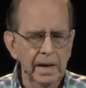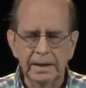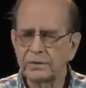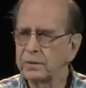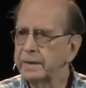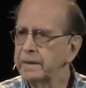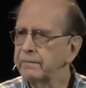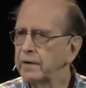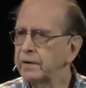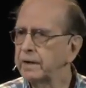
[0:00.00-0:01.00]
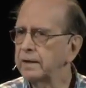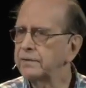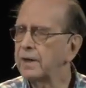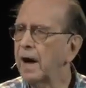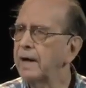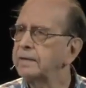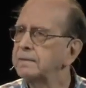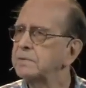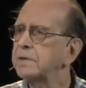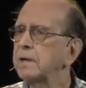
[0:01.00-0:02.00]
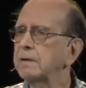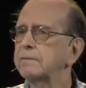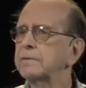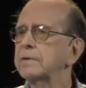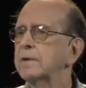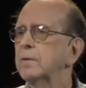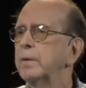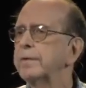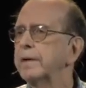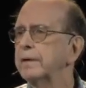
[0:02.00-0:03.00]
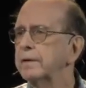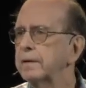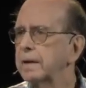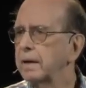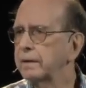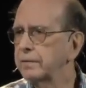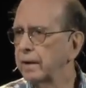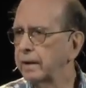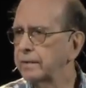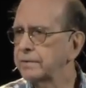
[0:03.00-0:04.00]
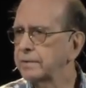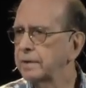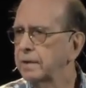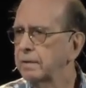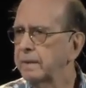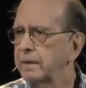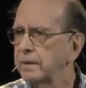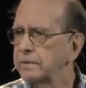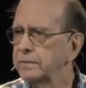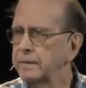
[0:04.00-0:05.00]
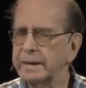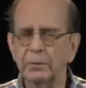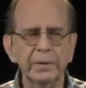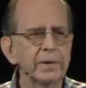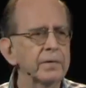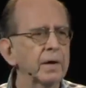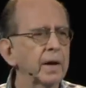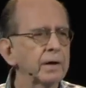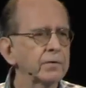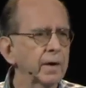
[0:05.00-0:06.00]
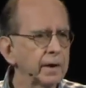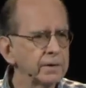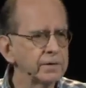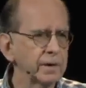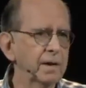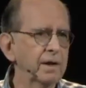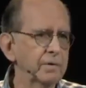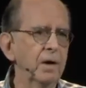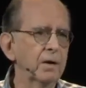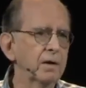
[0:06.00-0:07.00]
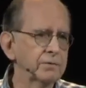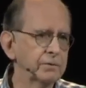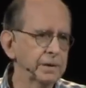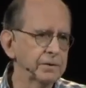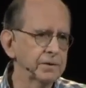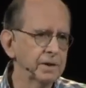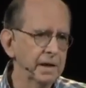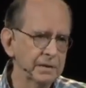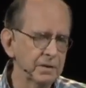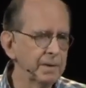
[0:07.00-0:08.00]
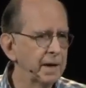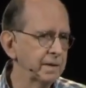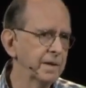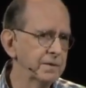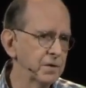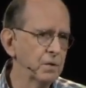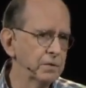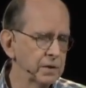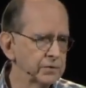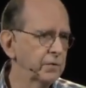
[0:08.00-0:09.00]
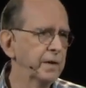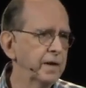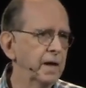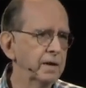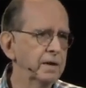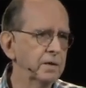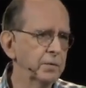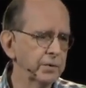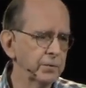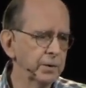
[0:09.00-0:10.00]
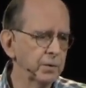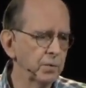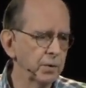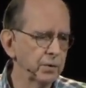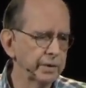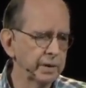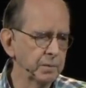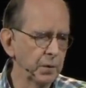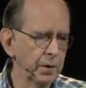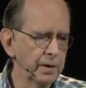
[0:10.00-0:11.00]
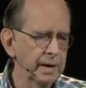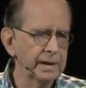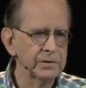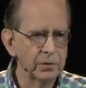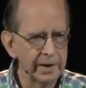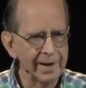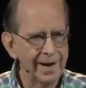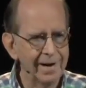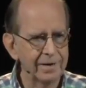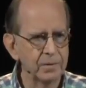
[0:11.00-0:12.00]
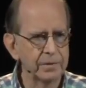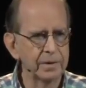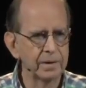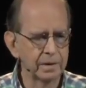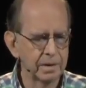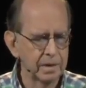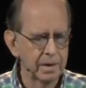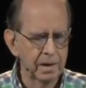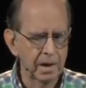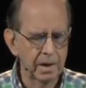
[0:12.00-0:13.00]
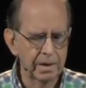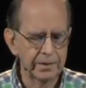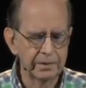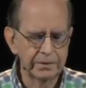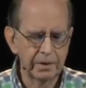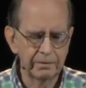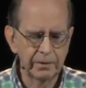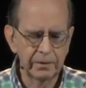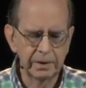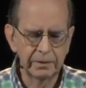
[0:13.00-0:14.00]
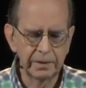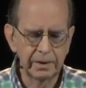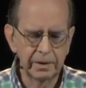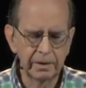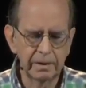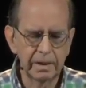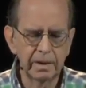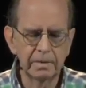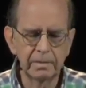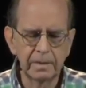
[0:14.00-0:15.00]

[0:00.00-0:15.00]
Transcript: And so many of our kids hide themselves within electronics, because within the electronics, they have an on-off switch. In their body, they don't. So they can't deal with the real world anymore. And so they hide within their cell phone and their